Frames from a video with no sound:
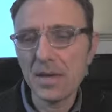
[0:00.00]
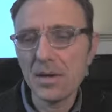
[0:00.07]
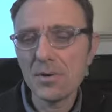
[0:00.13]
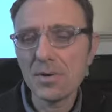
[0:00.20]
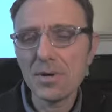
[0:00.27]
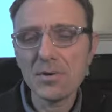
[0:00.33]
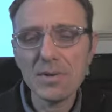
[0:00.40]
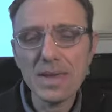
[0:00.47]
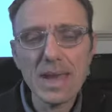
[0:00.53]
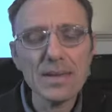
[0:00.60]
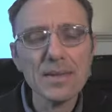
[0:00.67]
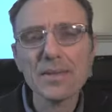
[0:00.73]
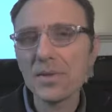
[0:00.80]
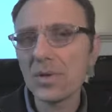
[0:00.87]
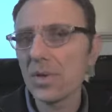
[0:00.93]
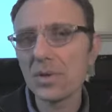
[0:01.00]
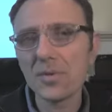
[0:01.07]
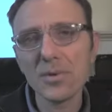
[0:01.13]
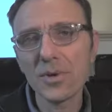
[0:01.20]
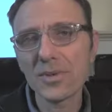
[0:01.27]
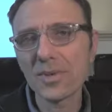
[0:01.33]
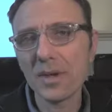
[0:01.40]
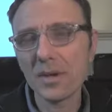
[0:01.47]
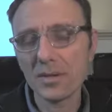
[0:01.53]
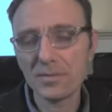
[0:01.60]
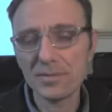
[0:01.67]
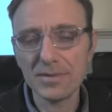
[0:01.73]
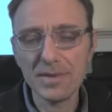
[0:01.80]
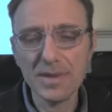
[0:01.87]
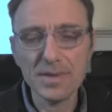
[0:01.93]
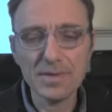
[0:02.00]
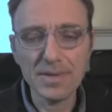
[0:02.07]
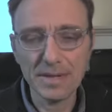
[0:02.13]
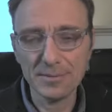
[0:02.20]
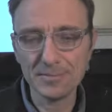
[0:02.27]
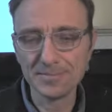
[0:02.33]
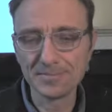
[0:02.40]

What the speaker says: who created the universe out of nothing.